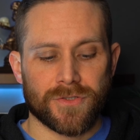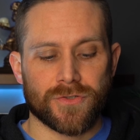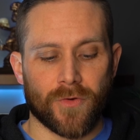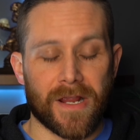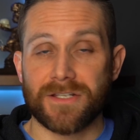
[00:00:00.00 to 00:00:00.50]

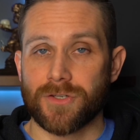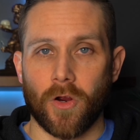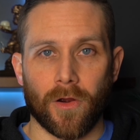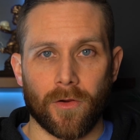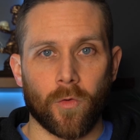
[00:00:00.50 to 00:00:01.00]
trades
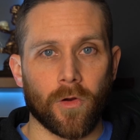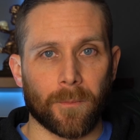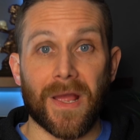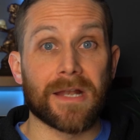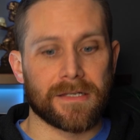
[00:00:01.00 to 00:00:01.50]
are, or
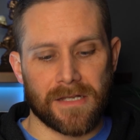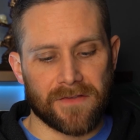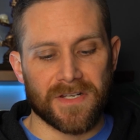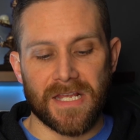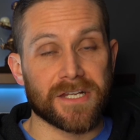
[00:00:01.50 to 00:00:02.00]
pending
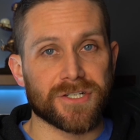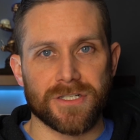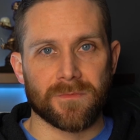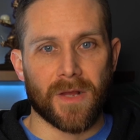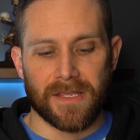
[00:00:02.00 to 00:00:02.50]

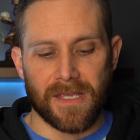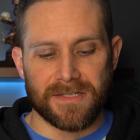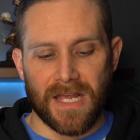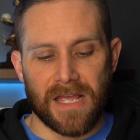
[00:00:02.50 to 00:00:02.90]
invitations in my case.